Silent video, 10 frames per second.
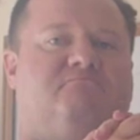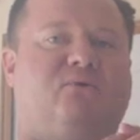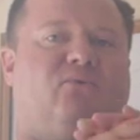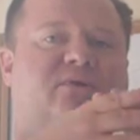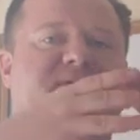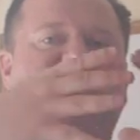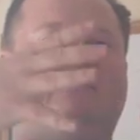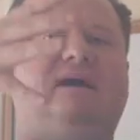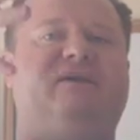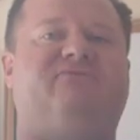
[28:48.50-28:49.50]
Born,
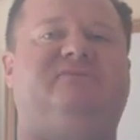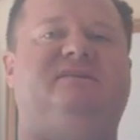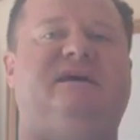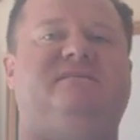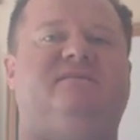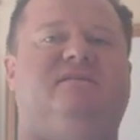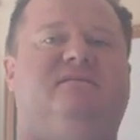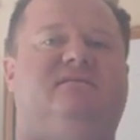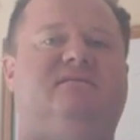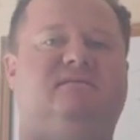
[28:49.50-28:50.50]
life, death.
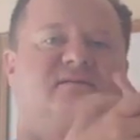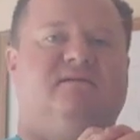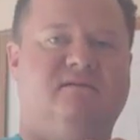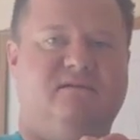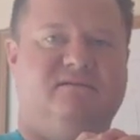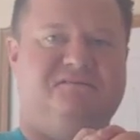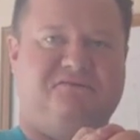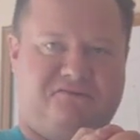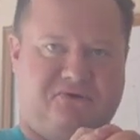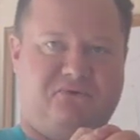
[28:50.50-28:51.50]

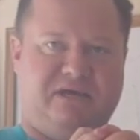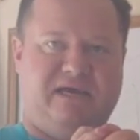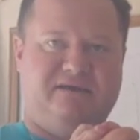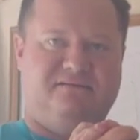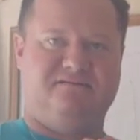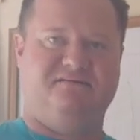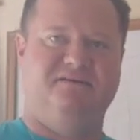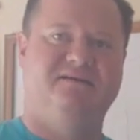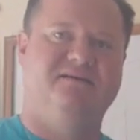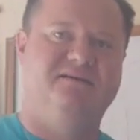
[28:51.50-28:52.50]
Okay,
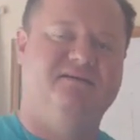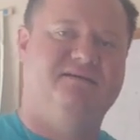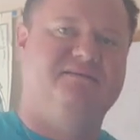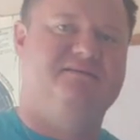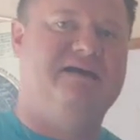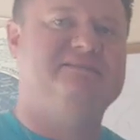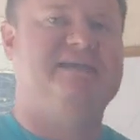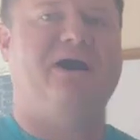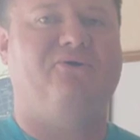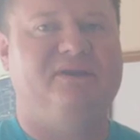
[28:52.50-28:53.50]
that's
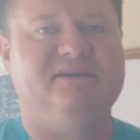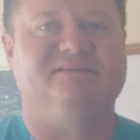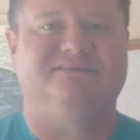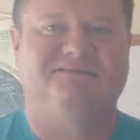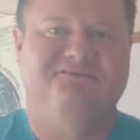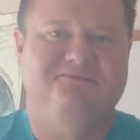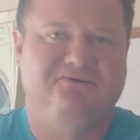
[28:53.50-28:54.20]
how it is.